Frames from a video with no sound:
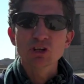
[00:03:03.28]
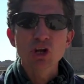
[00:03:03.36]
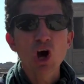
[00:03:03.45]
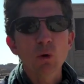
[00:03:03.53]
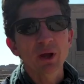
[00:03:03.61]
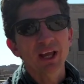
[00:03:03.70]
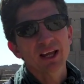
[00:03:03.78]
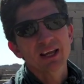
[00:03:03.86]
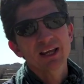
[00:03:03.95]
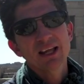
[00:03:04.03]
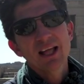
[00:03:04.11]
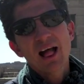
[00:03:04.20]
knowing,
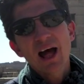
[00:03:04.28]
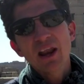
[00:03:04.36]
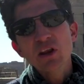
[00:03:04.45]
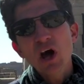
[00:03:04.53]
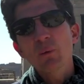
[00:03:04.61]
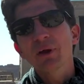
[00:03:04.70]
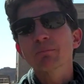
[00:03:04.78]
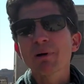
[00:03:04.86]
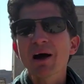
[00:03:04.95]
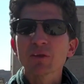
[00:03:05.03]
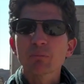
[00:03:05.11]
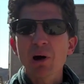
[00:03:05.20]
a knowing
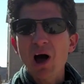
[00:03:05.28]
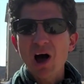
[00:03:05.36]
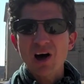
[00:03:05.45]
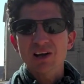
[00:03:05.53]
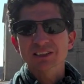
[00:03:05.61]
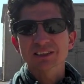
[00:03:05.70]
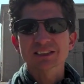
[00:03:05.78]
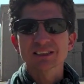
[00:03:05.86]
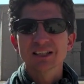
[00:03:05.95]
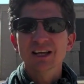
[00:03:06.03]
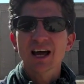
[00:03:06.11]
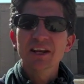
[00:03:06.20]
about the past,
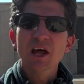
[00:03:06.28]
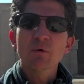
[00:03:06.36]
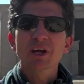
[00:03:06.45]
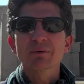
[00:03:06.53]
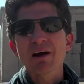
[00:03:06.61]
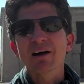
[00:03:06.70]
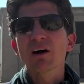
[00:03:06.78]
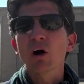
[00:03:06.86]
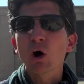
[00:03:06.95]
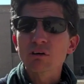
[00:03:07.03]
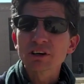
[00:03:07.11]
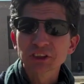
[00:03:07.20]
a knowing about our
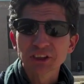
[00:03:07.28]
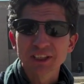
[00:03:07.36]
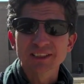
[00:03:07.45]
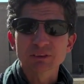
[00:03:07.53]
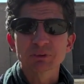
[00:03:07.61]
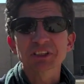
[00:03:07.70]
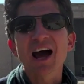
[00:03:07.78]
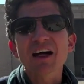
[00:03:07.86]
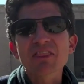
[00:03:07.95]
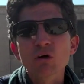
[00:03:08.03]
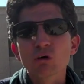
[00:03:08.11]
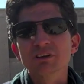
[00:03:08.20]
origins, which
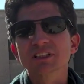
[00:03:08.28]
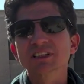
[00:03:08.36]
Hathor is